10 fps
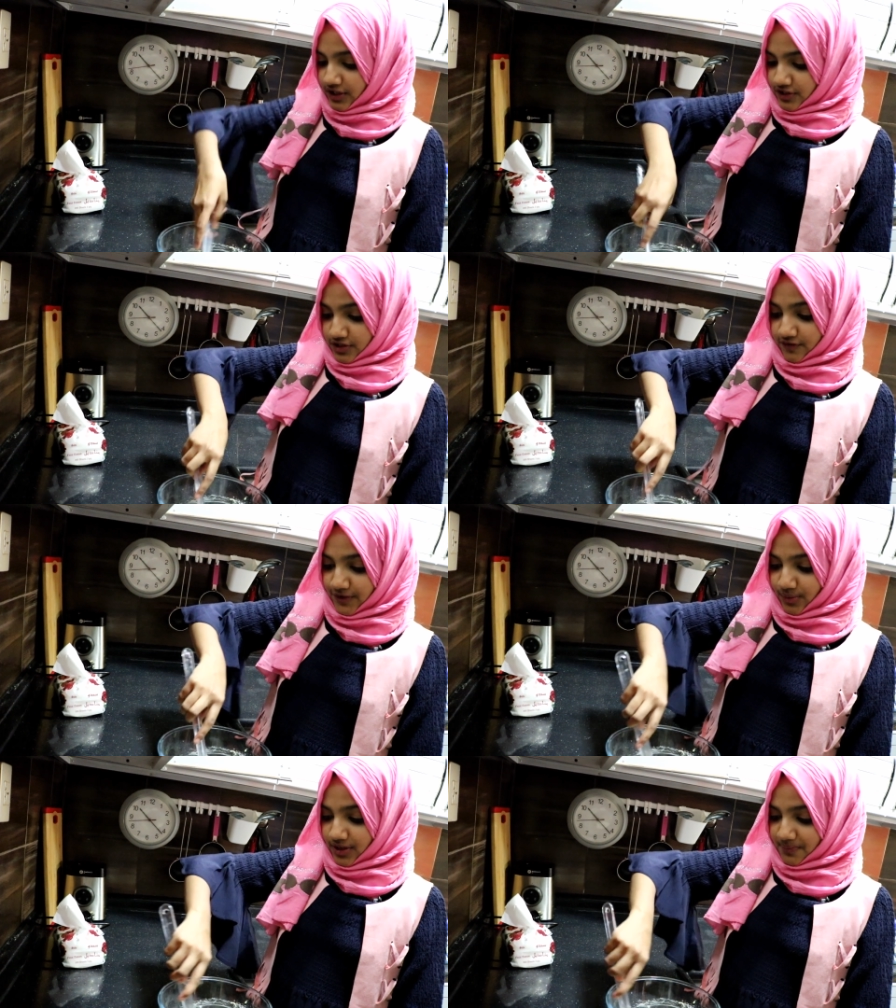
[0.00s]
So if
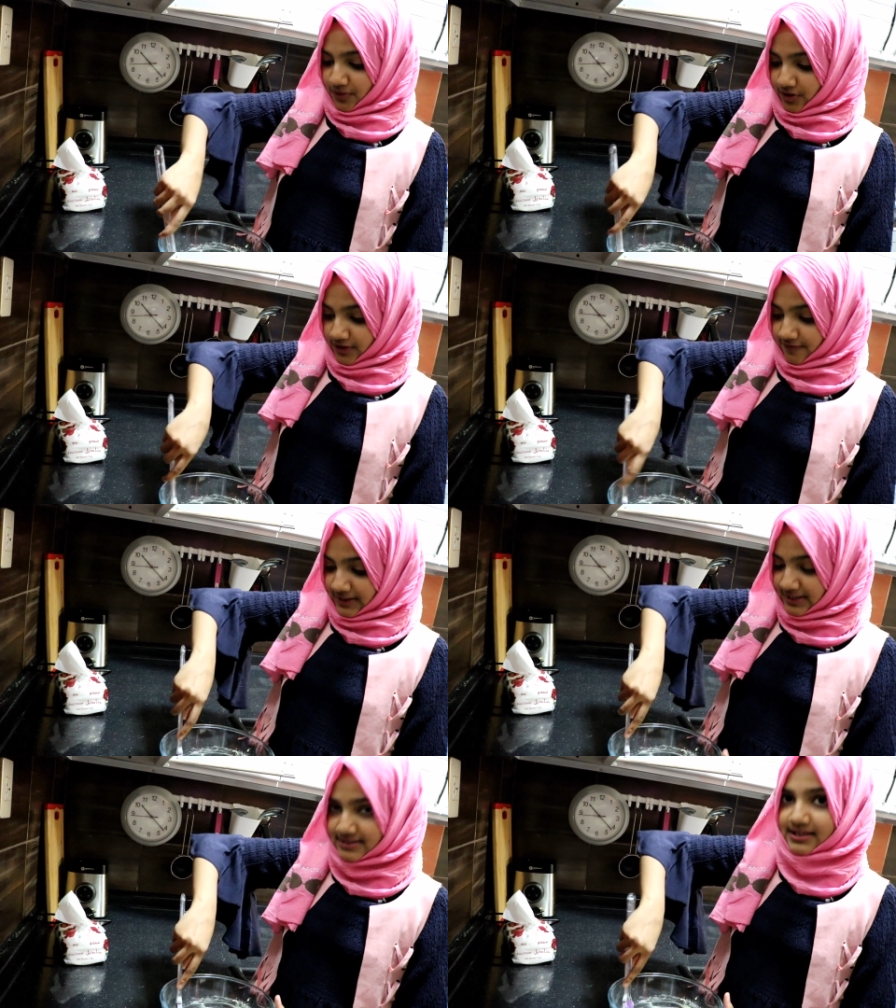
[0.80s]
you want more of
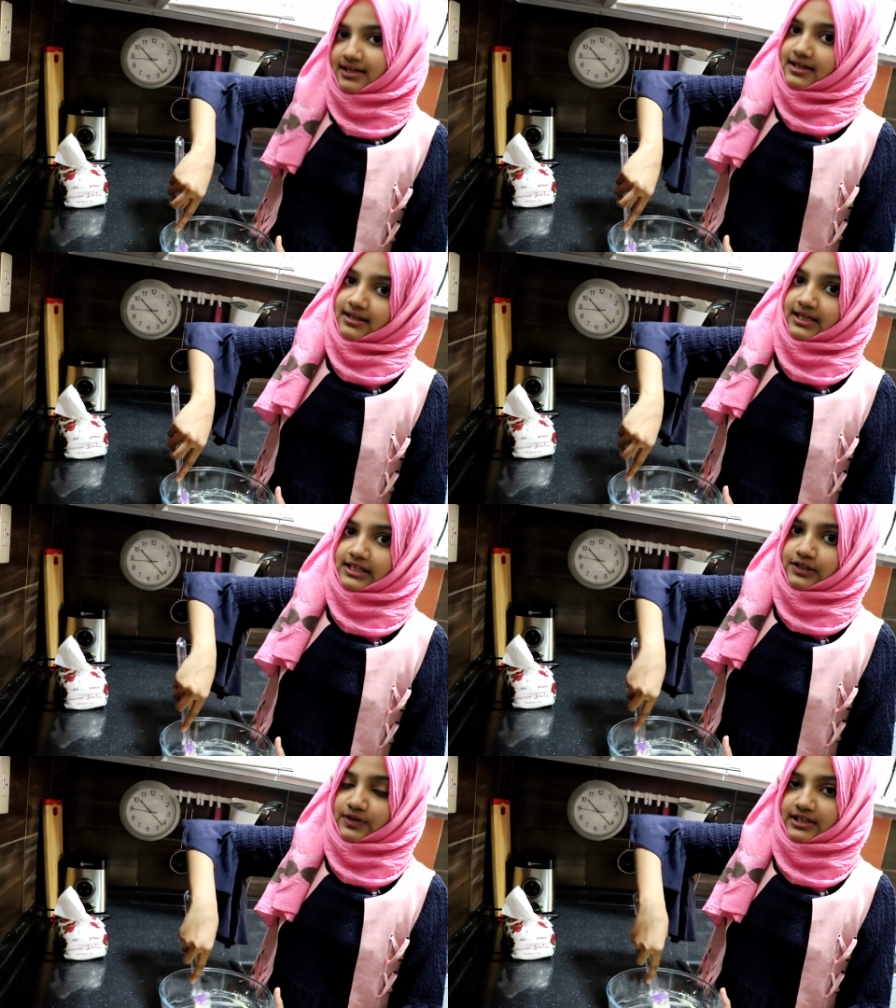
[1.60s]
these,
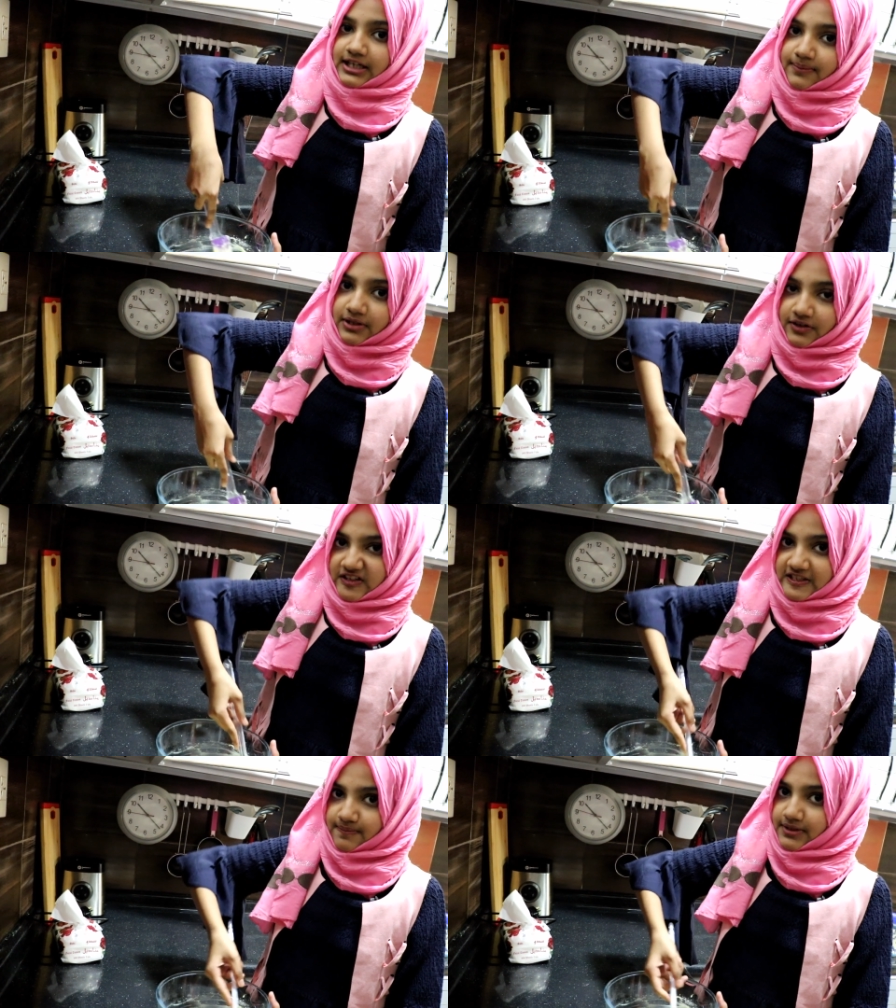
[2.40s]
then you can double the
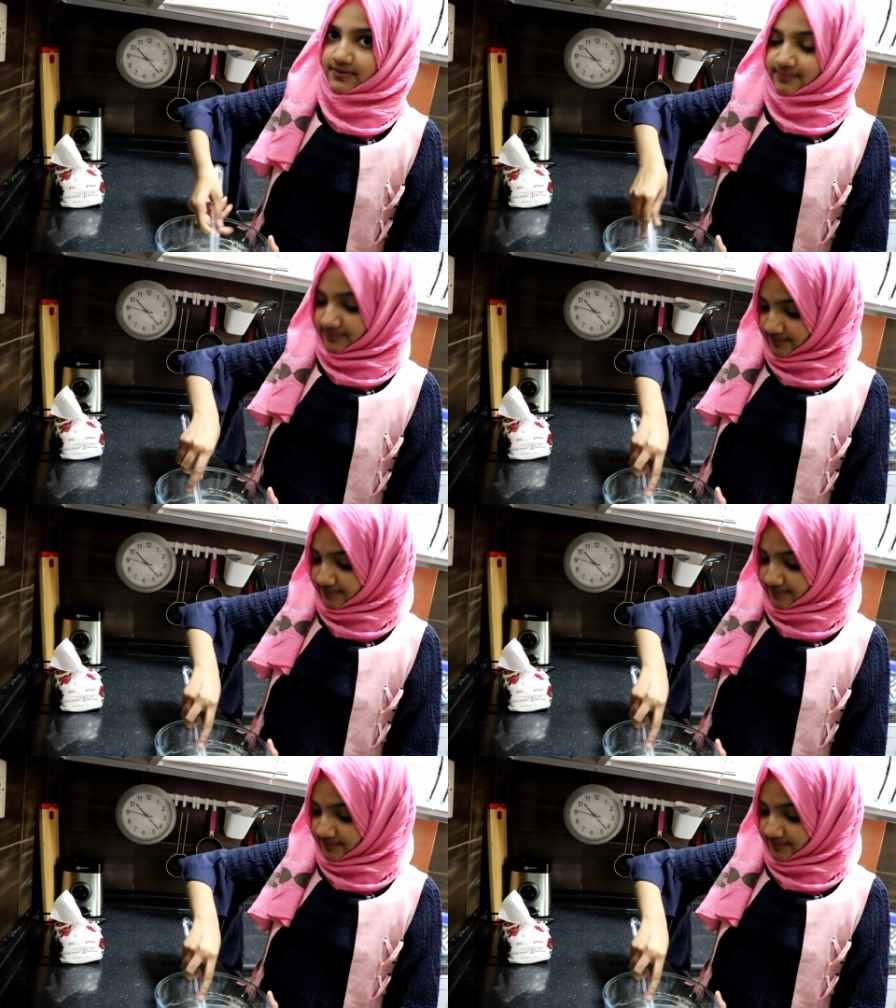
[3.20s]
recipe.